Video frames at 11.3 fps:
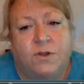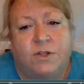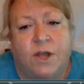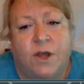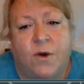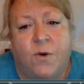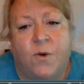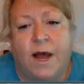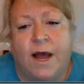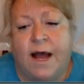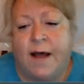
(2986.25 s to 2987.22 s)

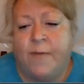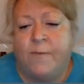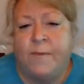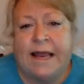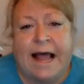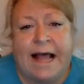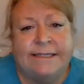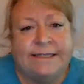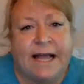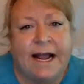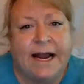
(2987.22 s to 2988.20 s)
So um, my
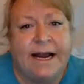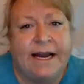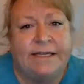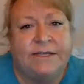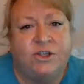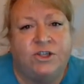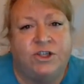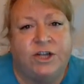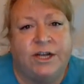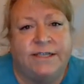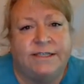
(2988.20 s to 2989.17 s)
last slide is
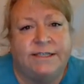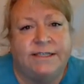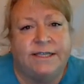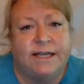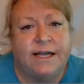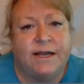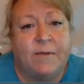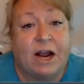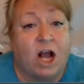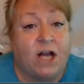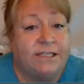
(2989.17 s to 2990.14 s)
just uh,
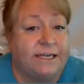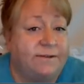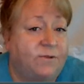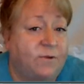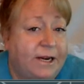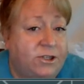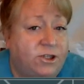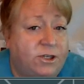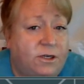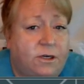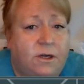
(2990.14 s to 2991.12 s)
my contact
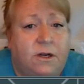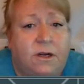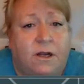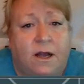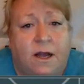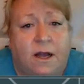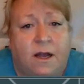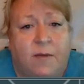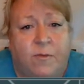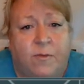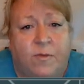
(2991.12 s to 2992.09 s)
information.
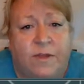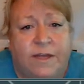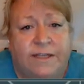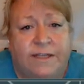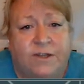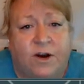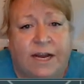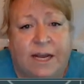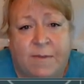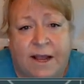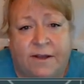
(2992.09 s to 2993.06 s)
Um, these are
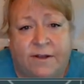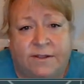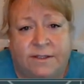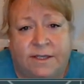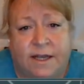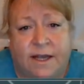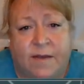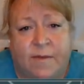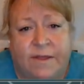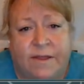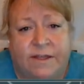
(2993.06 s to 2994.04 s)
emails,
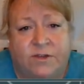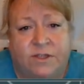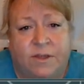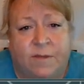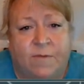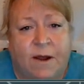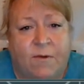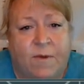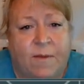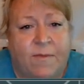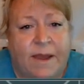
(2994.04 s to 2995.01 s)
um, and these are some of my
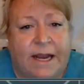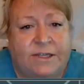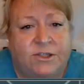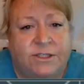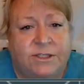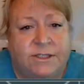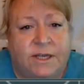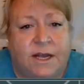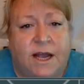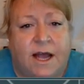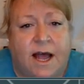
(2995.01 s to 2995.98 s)
web pages.
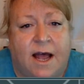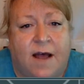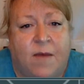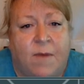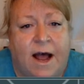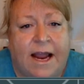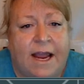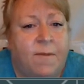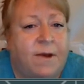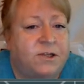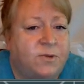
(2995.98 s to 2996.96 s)
Um, I
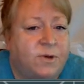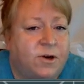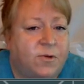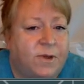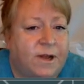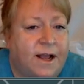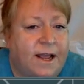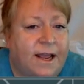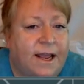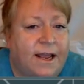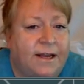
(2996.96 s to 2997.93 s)
am on Twitter, but
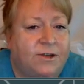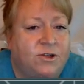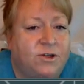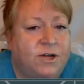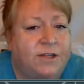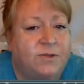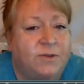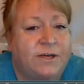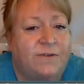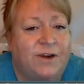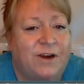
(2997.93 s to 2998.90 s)
I do not
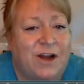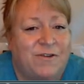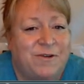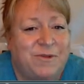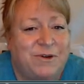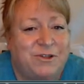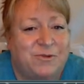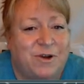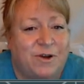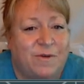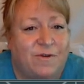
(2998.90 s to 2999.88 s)
tweet very often. But you're
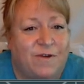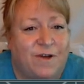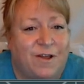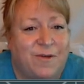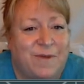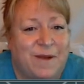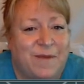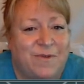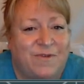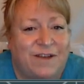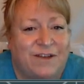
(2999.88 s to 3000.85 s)
welcome to follow my
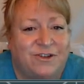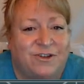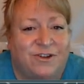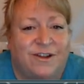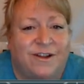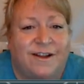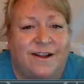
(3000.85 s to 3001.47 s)
professional